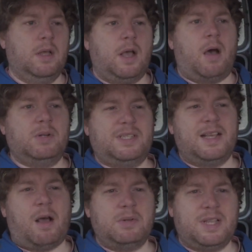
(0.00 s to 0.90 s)
would say
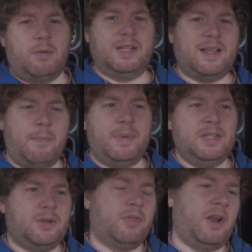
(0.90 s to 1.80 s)
that was down to damping,
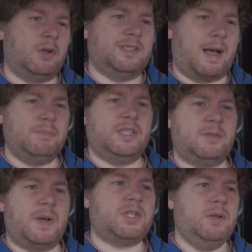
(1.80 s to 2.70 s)
so they're not damped
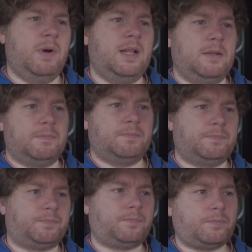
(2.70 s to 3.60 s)
especially well.
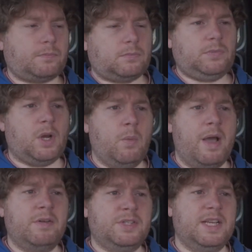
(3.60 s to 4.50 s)

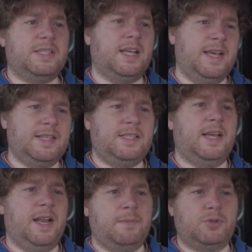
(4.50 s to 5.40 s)
Whereas this, it hits it,
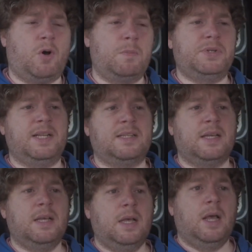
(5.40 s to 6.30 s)
it absorbs it,
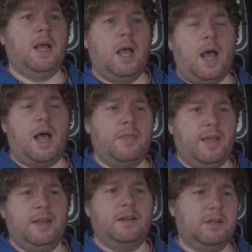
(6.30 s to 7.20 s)
and
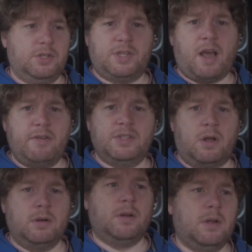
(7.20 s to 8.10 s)
then just carries
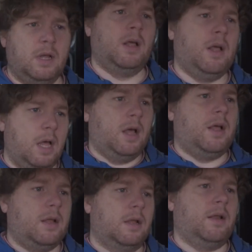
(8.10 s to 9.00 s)
on.
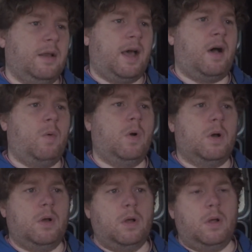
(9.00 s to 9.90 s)
Now,
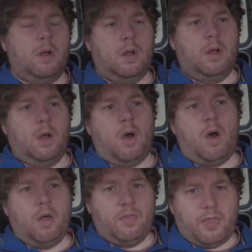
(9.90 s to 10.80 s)

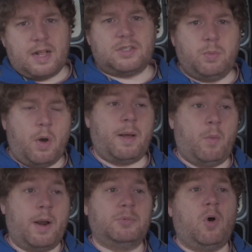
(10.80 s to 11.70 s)
that's what
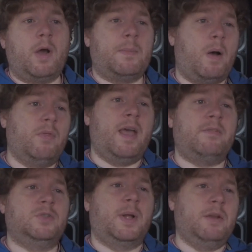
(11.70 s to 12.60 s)
I'm talking about there, is
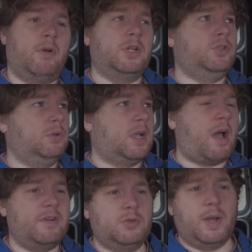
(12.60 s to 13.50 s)
when you're on a dual
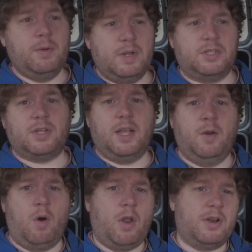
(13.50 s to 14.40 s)
carriageway, which in
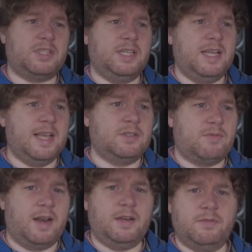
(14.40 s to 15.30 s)
all honesty is
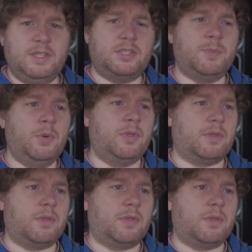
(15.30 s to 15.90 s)
relatively smooth.